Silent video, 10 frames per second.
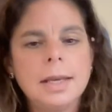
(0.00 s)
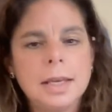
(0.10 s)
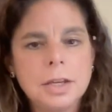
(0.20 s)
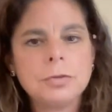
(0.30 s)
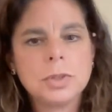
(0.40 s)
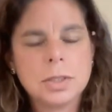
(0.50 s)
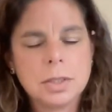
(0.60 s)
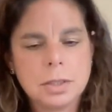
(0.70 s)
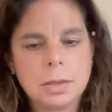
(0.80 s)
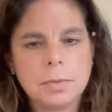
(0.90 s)
If we
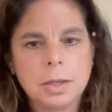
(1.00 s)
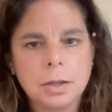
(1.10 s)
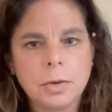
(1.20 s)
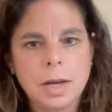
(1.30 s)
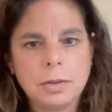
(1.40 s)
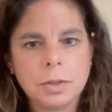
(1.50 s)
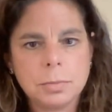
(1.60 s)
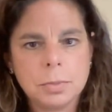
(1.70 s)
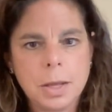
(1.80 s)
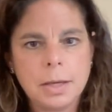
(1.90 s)
see something go out of
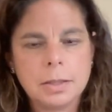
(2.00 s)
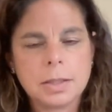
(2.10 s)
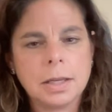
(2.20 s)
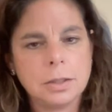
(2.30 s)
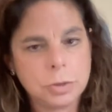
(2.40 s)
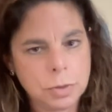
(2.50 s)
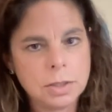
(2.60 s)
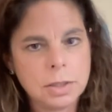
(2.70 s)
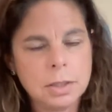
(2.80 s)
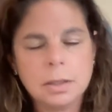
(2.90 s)
compliance and it's
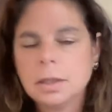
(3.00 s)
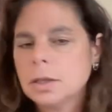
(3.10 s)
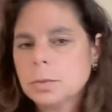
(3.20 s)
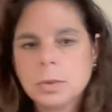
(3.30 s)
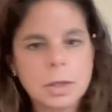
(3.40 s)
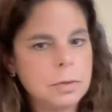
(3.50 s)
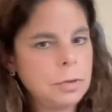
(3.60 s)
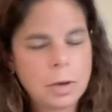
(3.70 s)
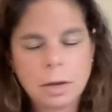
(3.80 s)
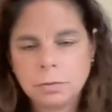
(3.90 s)
risky,
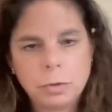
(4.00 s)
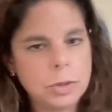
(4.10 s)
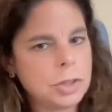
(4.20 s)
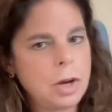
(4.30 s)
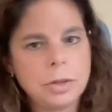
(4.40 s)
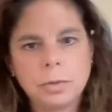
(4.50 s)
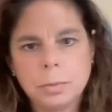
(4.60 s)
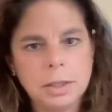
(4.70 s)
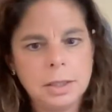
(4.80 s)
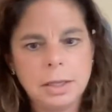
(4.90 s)
we've enforced auto
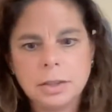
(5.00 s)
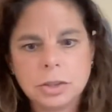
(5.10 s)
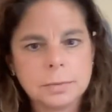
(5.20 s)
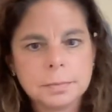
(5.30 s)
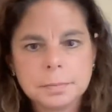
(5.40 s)
remediation.